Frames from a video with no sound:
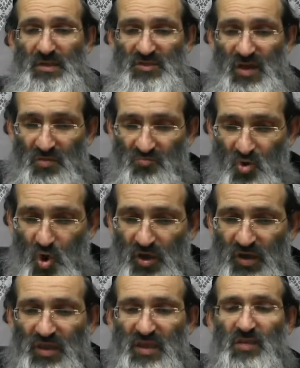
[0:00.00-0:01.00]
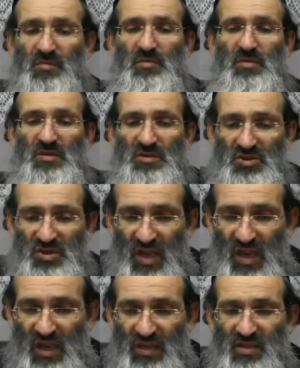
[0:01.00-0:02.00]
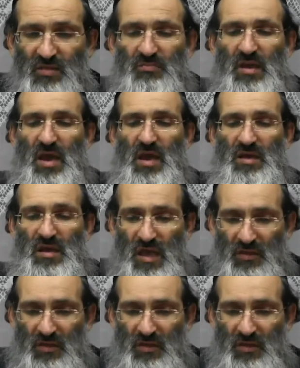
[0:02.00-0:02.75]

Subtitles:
Sha'mochim shel yemei